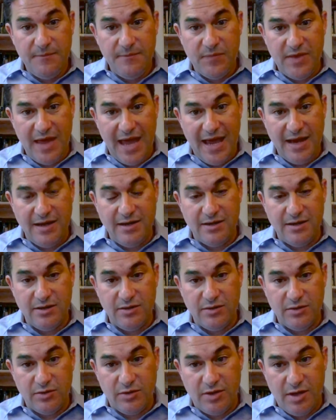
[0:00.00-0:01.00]
then
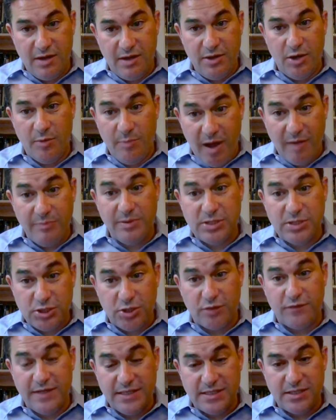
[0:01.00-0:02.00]
you know, public
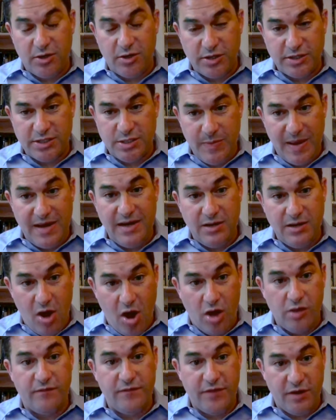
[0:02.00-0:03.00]
servants are spending
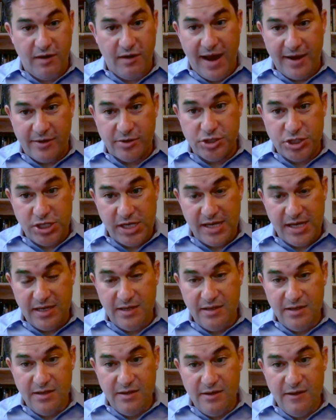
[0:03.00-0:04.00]
all of their
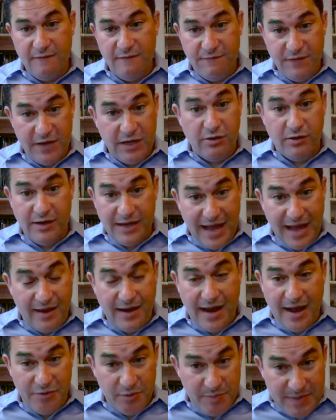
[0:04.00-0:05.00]
energy figuring out
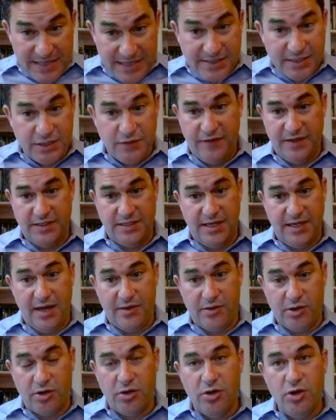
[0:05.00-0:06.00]
how the pieces fit
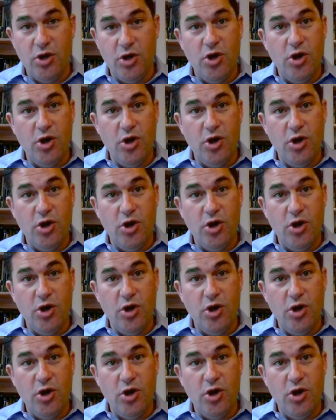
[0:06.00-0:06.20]
together.